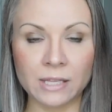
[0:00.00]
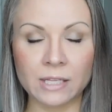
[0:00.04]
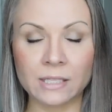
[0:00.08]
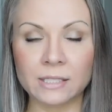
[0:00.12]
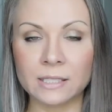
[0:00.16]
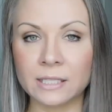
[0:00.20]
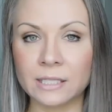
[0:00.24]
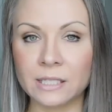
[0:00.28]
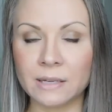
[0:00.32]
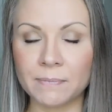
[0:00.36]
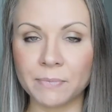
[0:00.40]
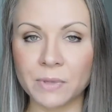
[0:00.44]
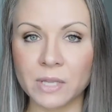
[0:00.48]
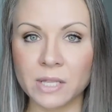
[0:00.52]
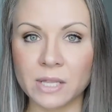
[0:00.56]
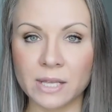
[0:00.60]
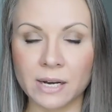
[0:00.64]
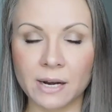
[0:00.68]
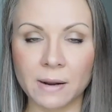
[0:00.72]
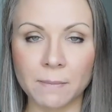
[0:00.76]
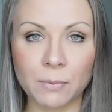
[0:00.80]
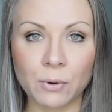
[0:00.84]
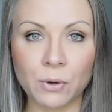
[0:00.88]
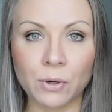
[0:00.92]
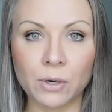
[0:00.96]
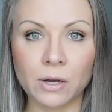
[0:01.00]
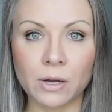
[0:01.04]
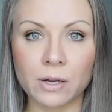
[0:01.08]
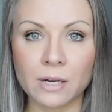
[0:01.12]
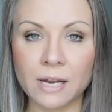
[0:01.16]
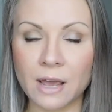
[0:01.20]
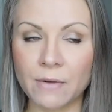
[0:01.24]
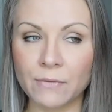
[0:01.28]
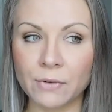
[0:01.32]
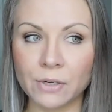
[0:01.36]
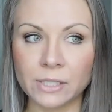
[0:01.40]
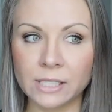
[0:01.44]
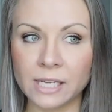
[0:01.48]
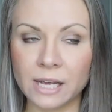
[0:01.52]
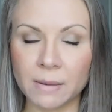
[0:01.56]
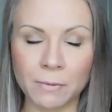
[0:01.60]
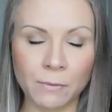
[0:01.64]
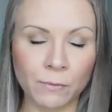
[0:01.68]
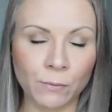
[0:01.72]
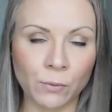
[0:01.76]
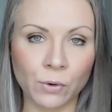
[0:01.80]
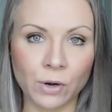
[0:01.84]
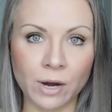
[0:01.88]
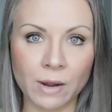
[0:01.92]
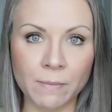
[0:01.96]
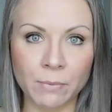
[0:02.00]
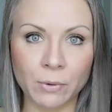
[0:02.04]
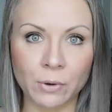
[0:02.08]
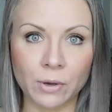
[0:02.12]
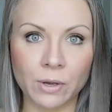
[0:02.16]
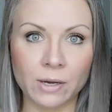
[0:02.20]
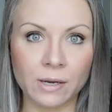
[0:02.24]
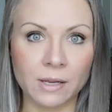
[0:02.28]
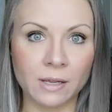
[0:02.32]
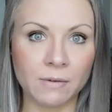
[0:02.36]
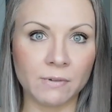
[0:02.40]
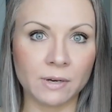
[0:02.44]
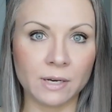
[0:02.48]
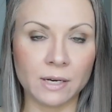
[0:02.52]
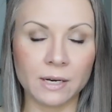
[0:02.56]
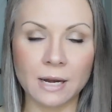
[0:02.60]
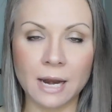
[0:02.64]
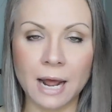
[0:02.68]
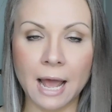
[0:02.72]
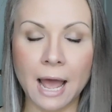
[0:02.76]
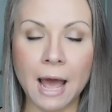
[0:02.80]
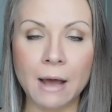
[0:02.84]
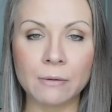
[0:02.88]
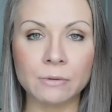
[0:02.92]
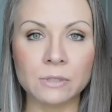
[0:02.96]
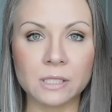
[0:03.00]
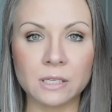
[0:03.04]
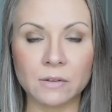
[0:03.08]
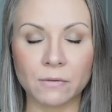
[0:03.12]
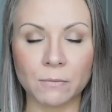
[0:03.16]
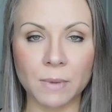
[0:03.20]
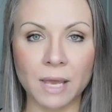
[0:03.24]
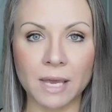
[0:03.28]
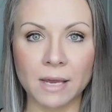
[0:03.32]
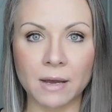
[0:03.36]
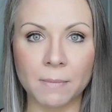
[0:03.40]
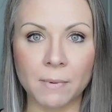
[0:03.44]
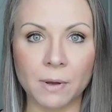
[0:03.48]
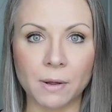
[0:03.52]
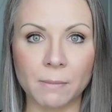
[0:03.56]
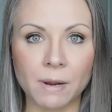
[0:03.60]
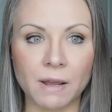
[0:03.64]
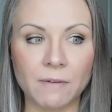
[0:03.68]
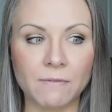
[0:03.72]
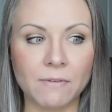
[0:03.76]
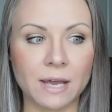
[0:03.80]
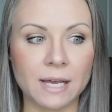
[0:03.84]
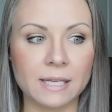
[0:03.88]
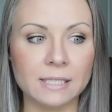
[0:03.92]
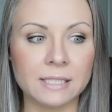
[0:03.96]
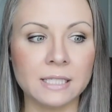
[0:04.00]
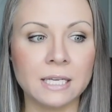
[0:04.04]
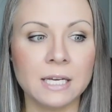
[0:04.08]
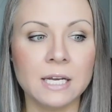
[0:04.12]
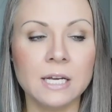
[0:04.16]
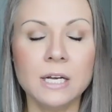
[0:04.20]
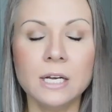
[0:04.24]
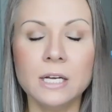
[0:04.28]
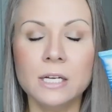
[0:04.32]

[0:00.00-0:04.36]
This is something that I put on every day before I put even an ounce of makeup on my face.